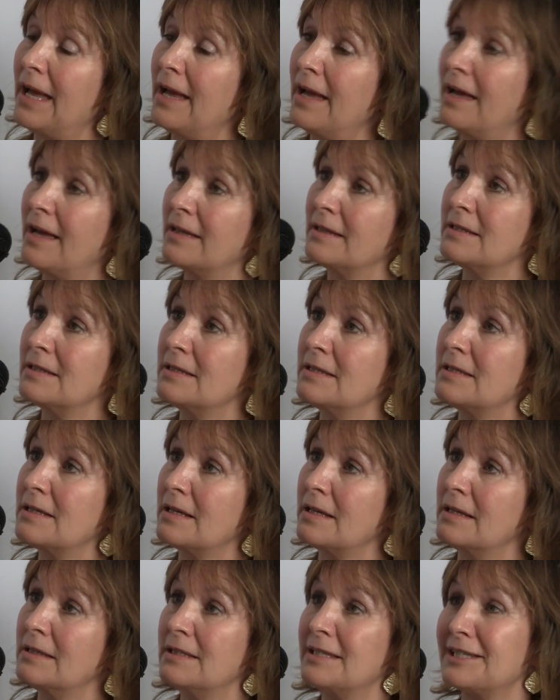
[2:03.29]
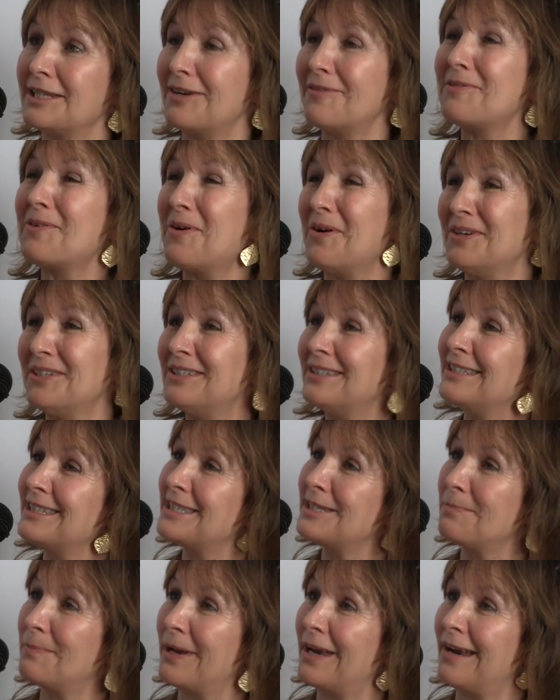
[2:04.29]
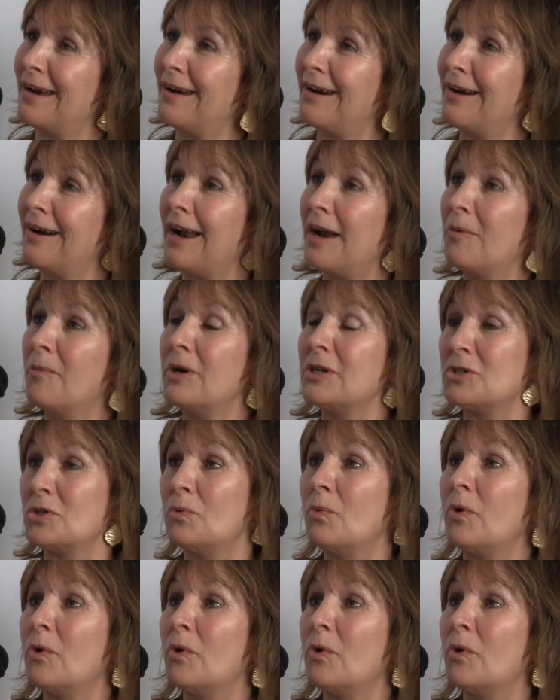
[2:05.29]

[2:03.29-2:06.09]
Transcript: and instead of going to despair, I went to